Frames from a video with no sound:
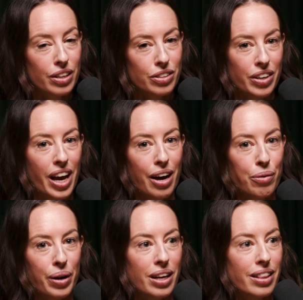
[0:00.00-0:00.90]
So yeah,
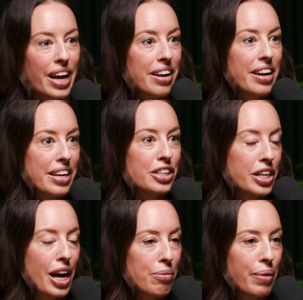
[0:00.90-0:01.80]
when I let it
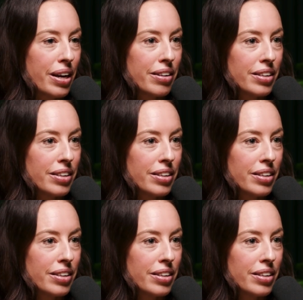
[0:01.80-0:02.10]
initiate me,